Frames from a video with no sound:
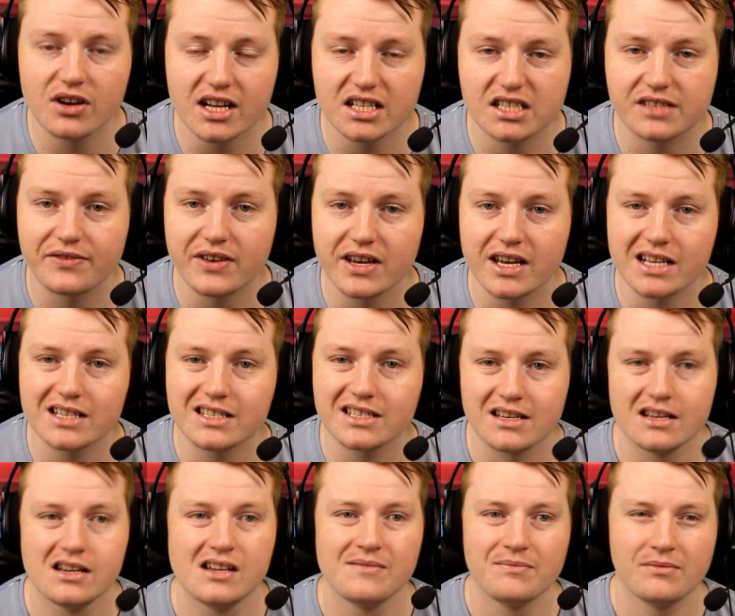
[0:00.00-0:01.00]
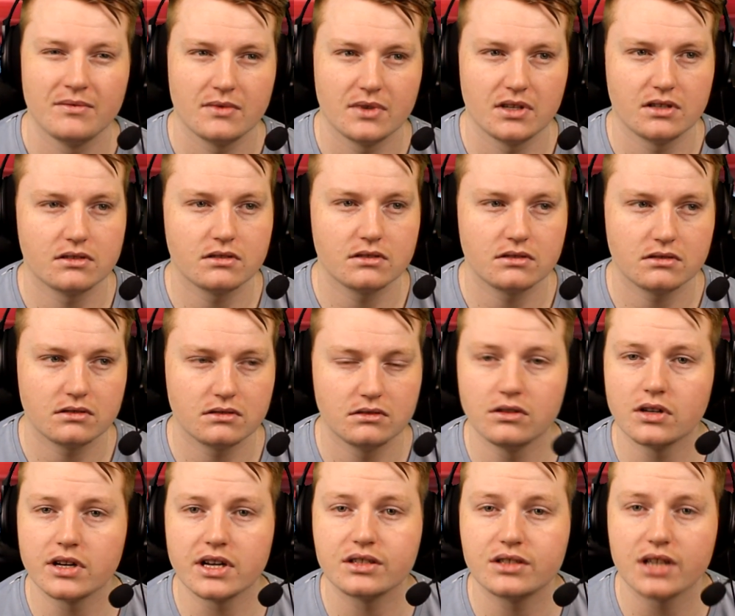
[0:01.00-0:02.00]
Knights fans
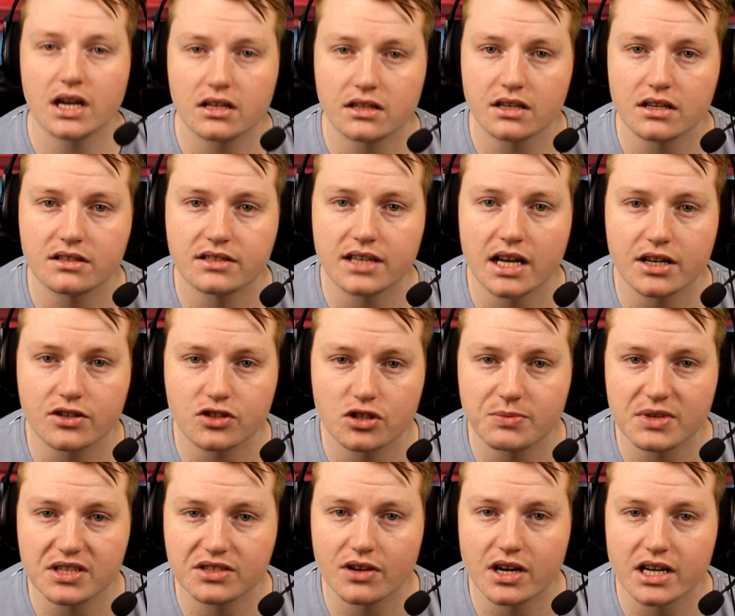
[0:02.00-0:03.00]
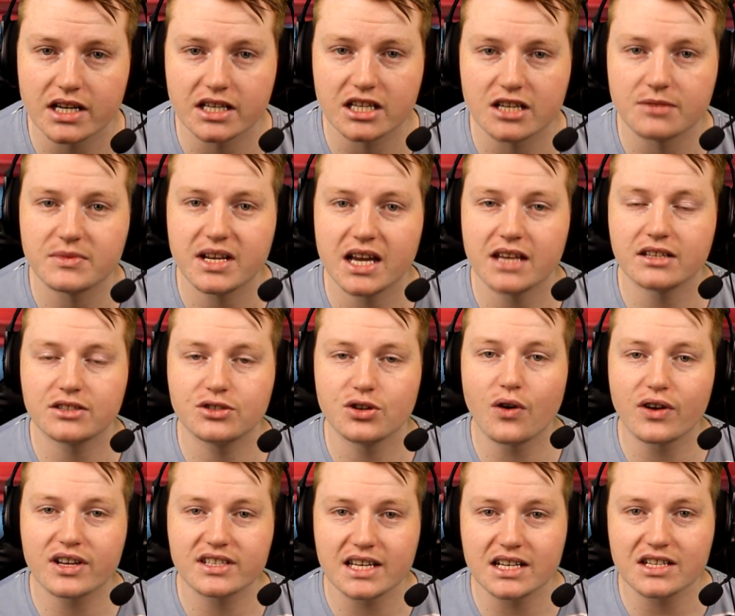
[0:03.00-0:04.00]
not exactly ecstatic to be signing him. Now, the
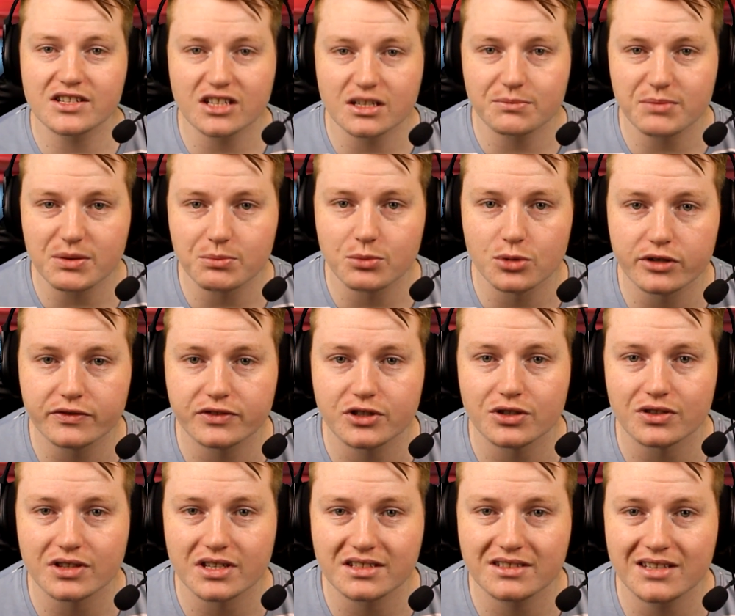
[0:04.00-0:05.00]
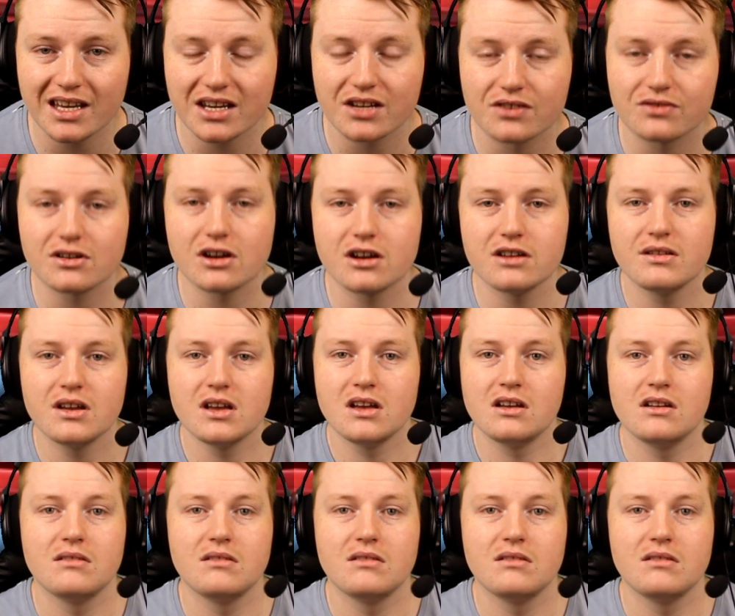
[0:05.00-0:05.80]
talk is that he's going to be moved to the second row.